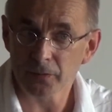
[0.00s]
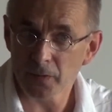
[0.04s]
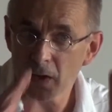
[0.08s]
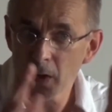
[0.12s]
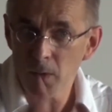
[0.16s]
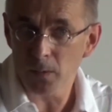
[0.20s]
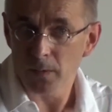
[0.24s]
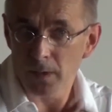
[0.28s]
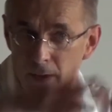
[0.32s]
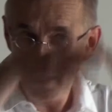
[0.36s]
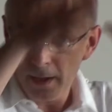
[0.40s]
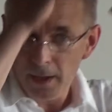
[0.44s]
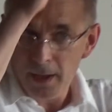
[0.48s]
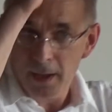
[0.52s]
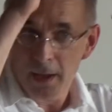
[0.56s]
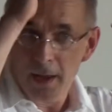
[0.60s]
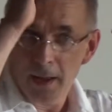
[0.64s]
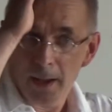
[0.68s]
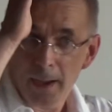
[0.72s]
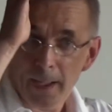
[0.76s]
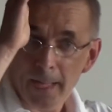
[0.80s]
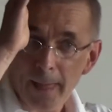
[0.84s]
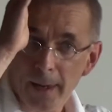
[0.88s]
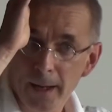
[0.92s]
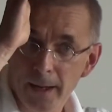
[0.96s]
So
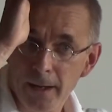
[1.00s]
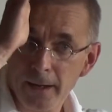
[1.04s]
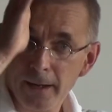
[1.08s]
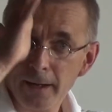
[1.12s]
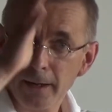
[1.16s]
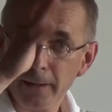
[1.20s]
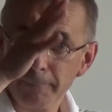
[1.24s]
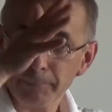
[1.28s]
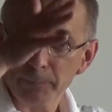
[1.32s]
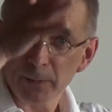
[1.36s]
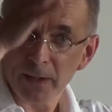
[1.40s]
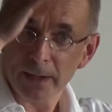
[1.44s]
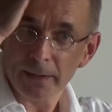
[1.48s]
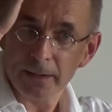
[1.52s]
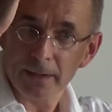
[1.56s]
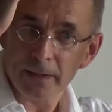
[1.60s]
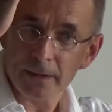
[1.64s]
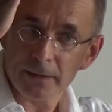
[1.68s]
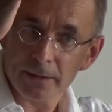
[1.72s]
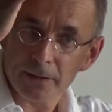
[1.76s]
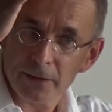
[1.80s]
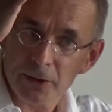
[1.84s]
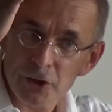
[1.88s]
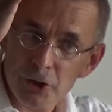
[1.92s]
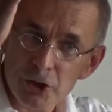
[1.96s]

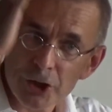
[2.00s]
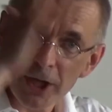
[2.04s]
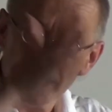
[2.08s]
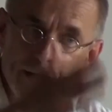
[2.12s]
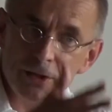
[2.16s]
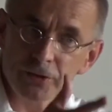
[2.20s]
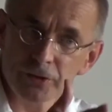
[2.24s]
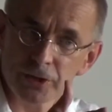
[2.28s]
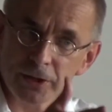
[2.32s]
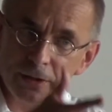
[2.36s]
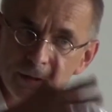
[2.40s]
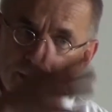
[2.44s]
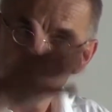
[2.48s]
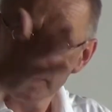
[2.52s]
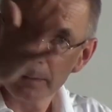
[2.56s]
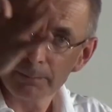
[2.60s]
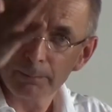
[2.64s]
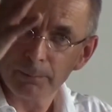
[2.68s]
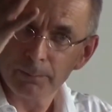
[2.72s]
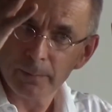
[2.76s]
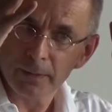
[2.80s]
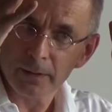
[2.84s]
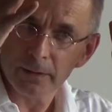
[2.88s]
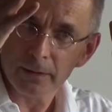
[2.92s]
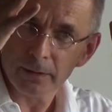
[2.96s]
the change in
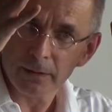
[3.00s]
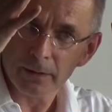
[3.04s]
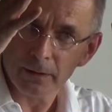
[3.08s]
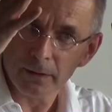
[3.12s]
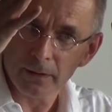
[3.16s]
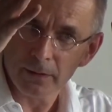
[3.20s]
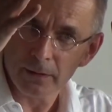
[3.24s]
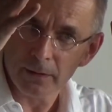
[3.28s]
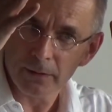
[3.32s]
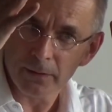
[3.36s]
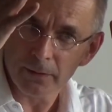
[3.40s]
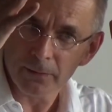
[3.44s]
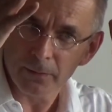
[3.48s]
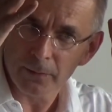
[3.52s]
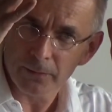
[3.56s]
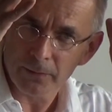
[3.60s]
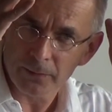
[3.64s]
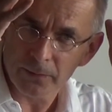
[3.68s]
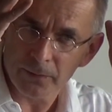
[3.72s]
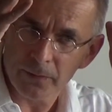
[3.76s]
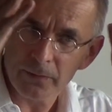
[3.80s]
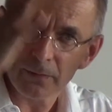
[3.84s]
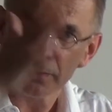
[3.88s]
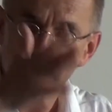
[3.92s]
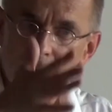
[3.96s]
the
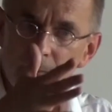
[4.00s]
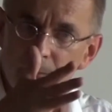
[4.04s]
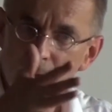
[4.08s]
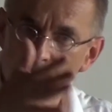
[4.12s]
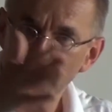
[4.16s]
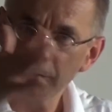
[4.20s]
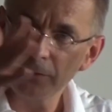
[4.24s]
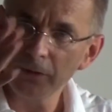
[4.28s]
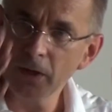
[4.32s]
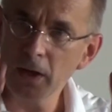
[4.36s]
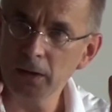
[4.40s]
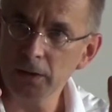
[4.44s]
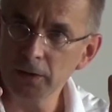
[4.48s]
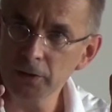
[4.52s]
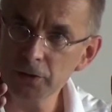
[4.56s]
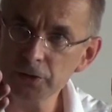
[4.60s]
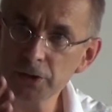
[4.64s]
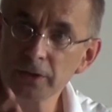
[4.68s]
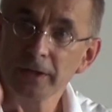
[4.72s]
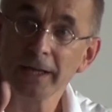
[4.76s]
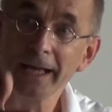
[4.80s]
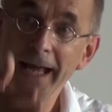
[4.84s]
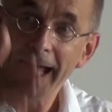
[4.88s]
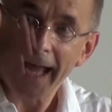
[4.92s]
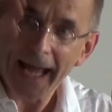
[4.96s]
system of knowledge